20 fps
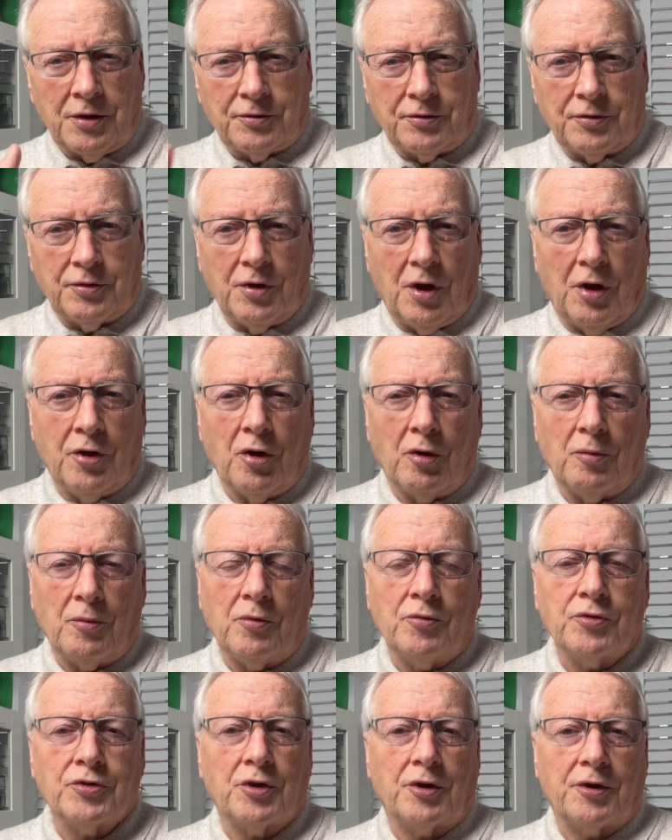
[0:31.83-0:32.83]
a normal
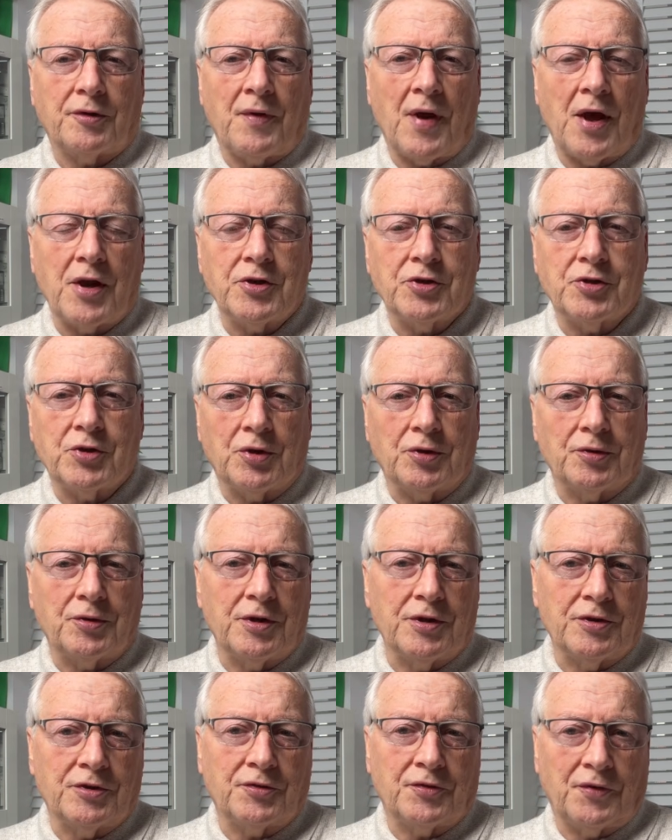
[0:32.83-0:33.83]
sort of headshot
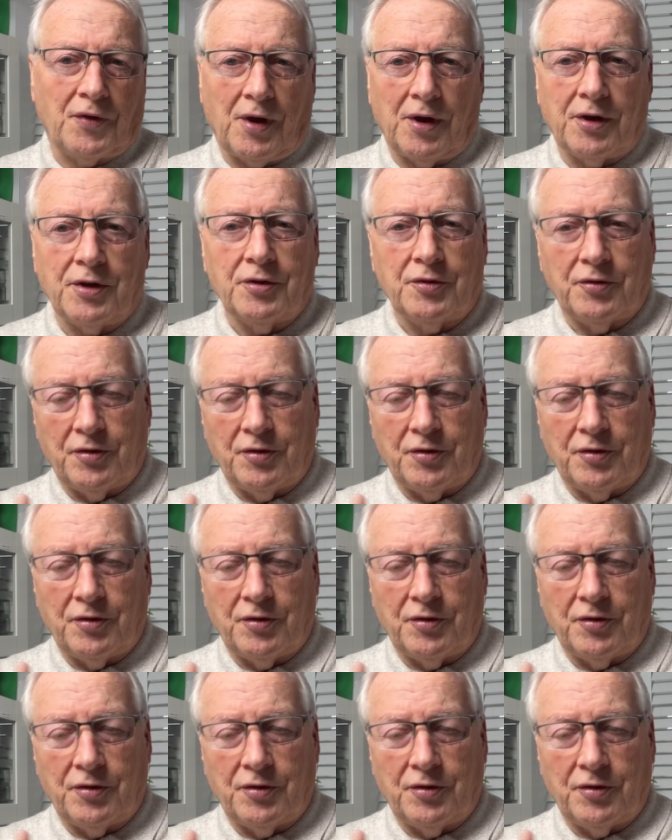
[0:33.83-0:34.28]
is fine.